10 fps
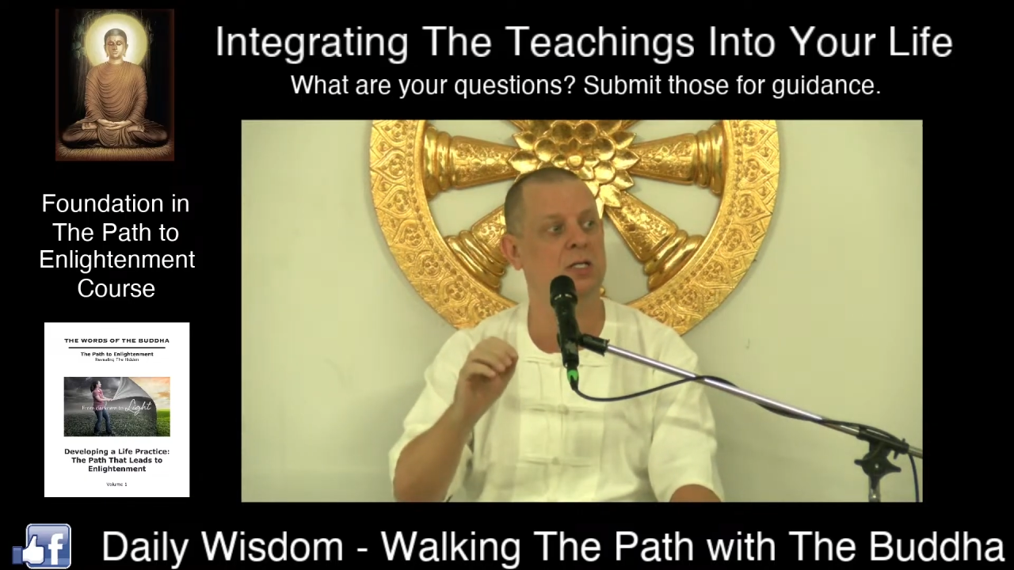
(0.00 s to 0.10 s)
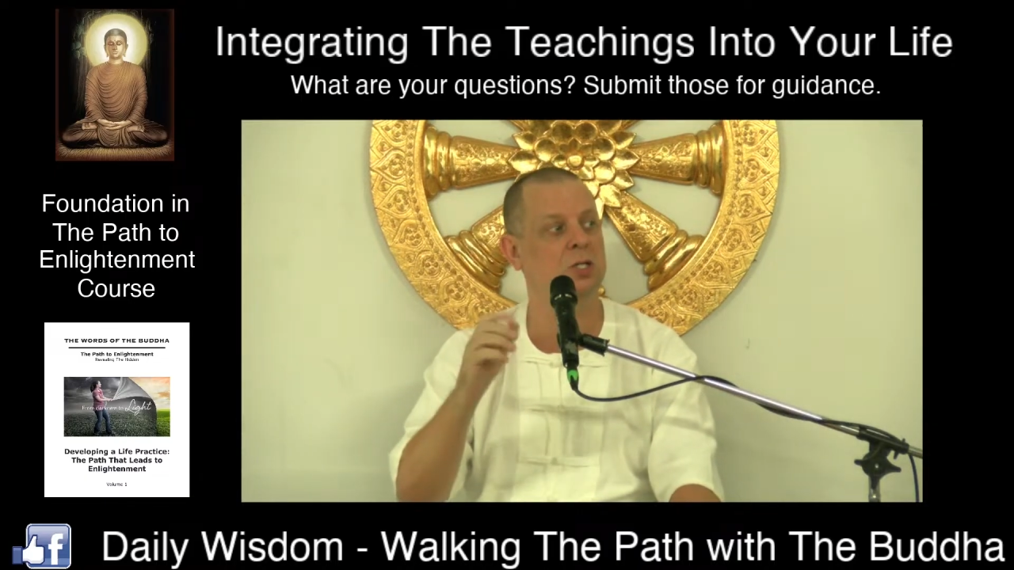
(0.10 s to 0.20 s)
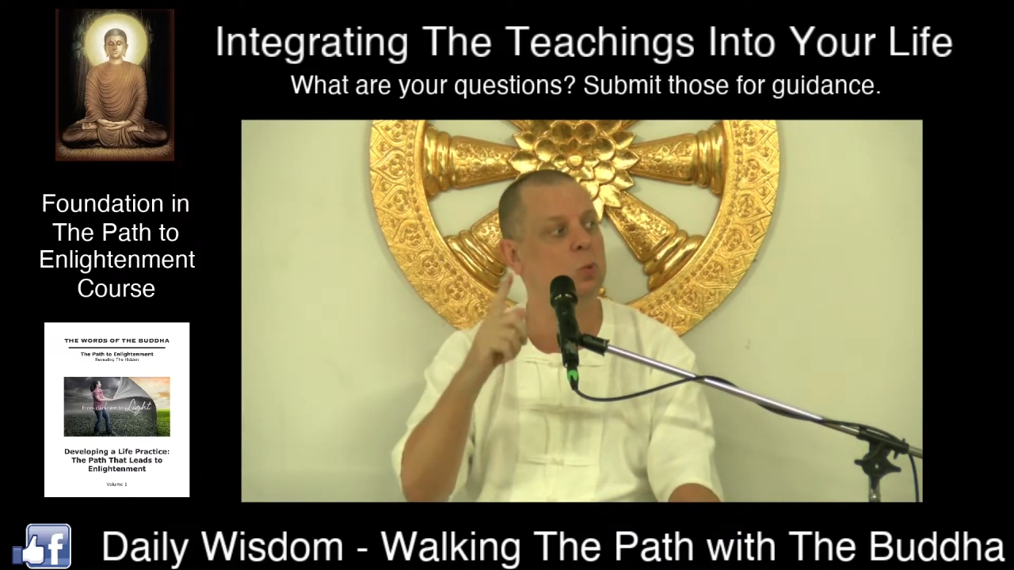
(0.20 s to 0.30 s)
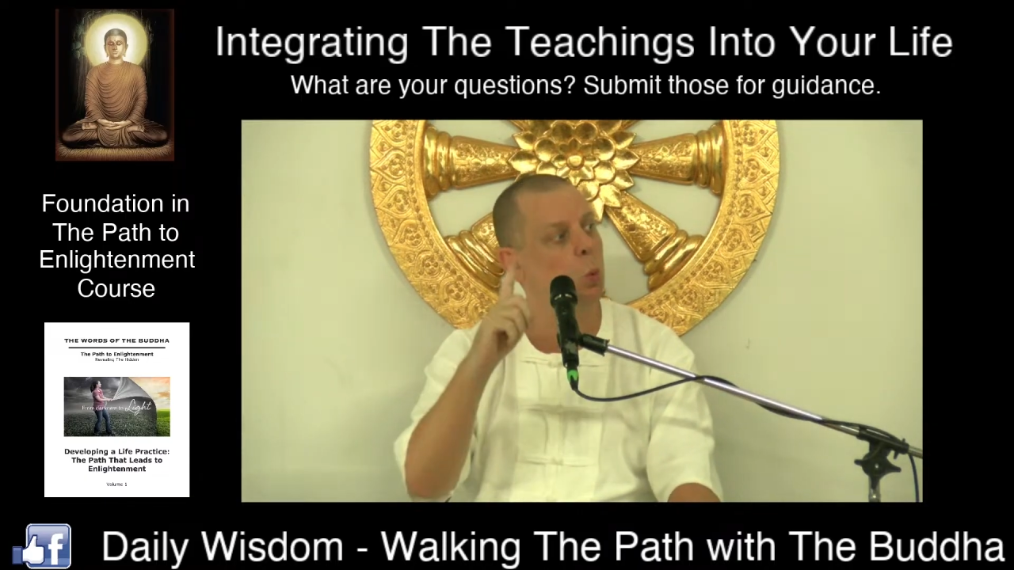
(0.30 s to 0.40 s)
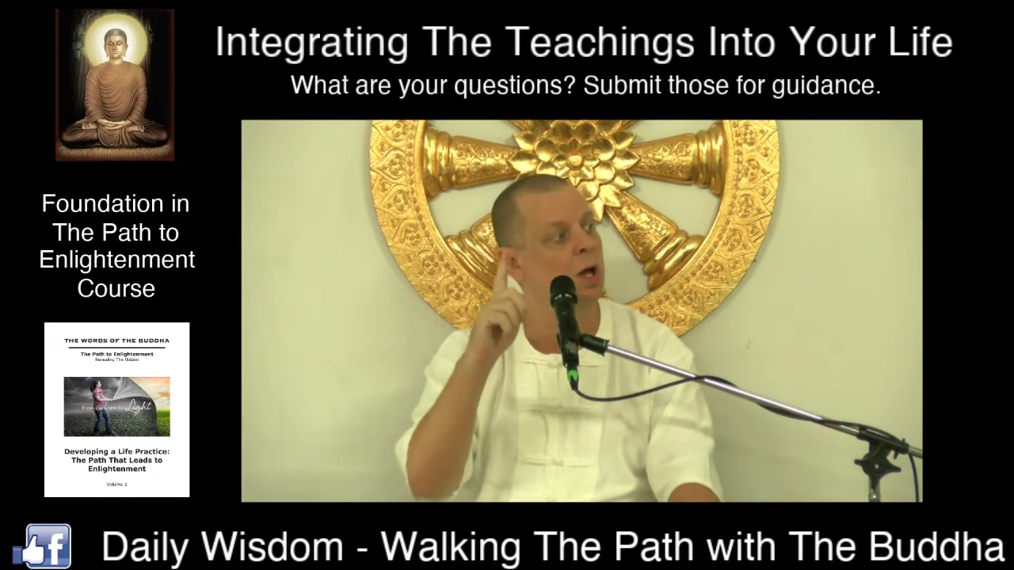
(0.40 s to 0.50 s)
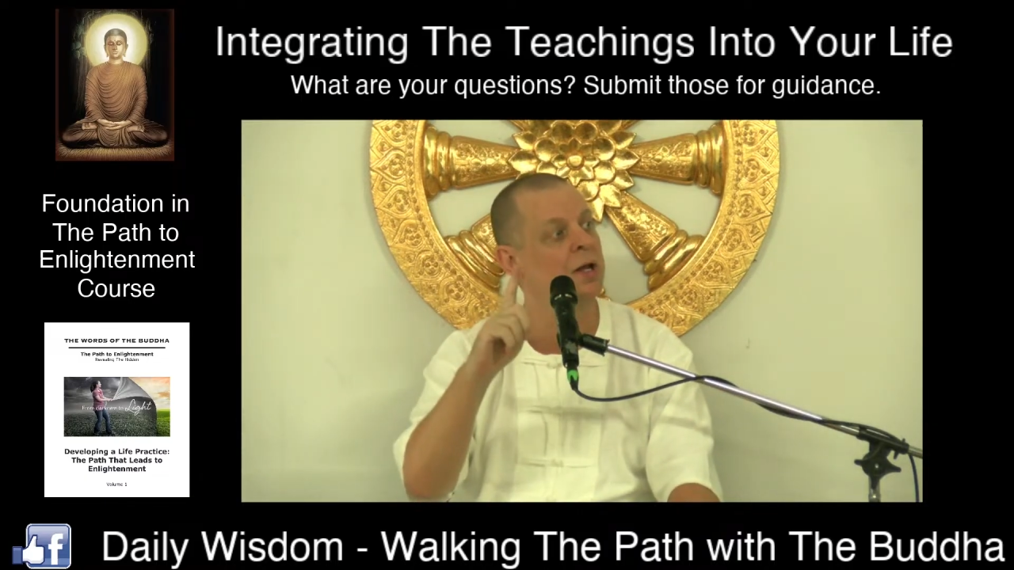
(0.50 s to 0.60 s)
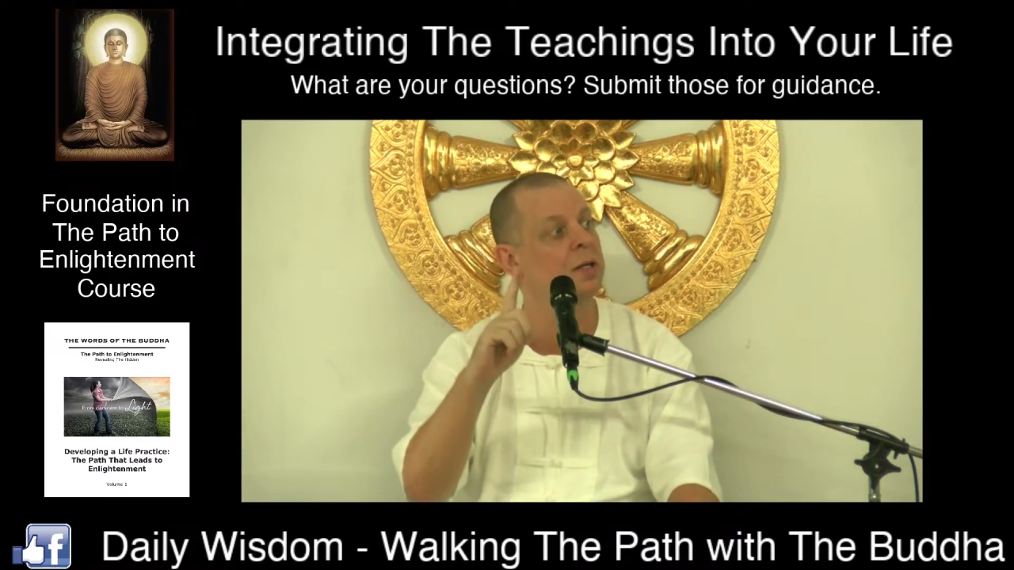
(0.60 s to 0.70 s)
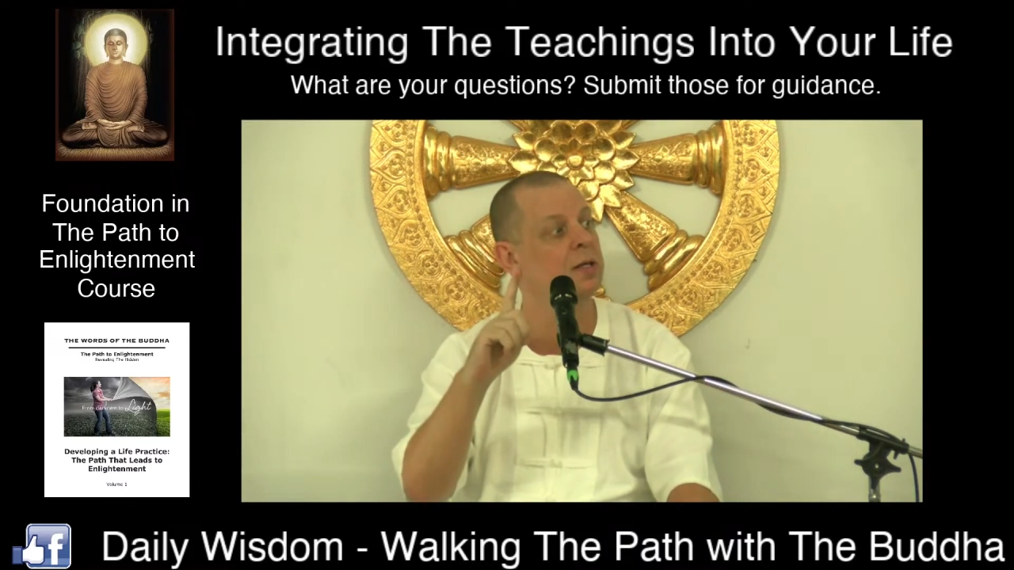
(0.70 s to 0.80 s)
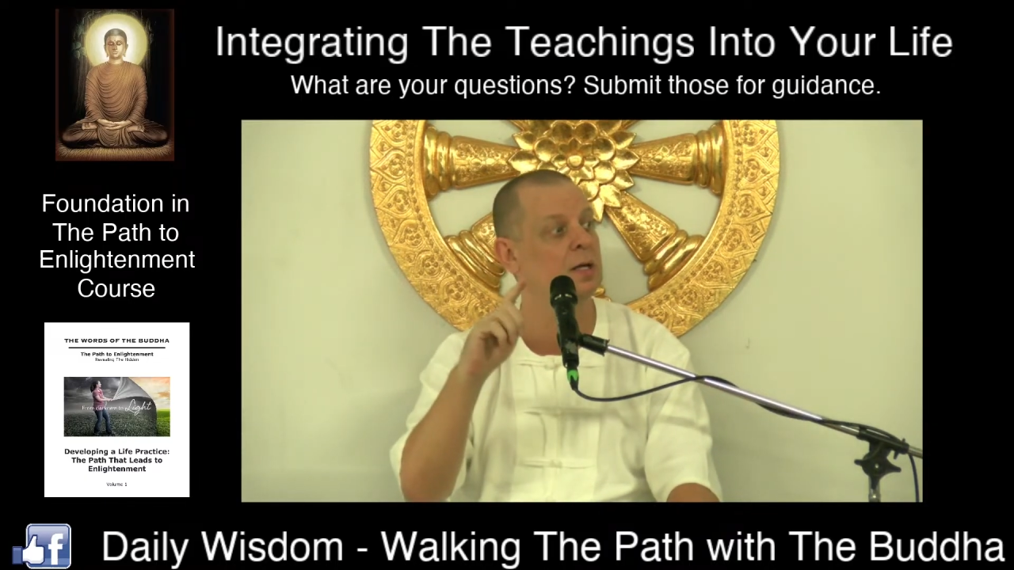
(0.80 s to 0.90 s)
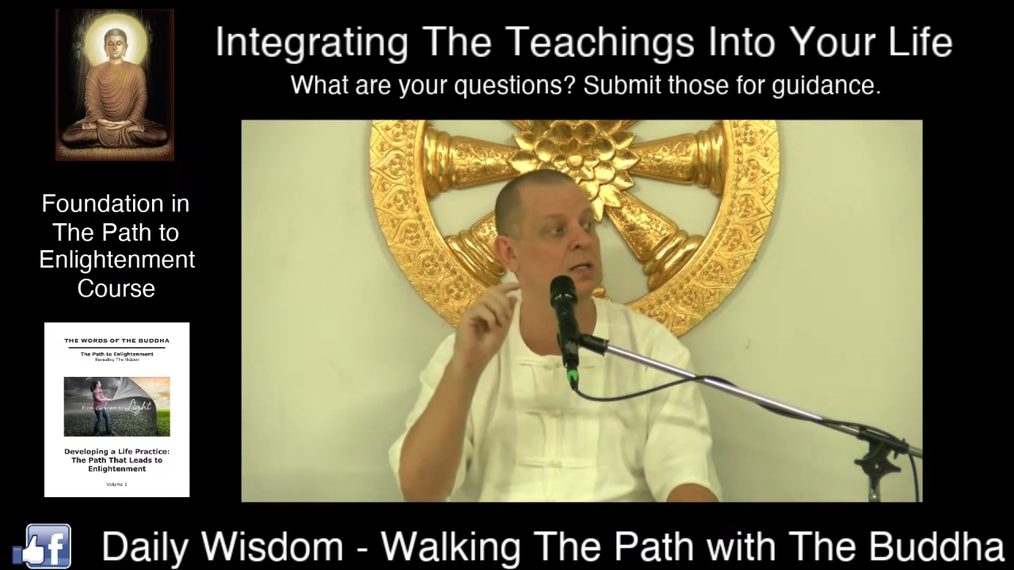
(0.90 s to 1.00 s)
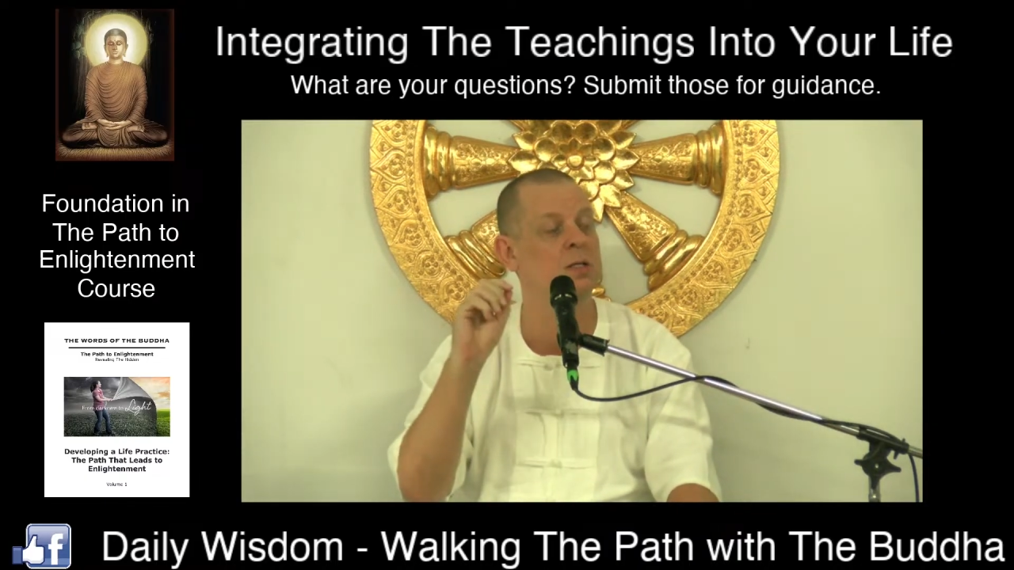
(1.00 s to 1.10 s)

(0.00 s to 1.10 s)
Just one thing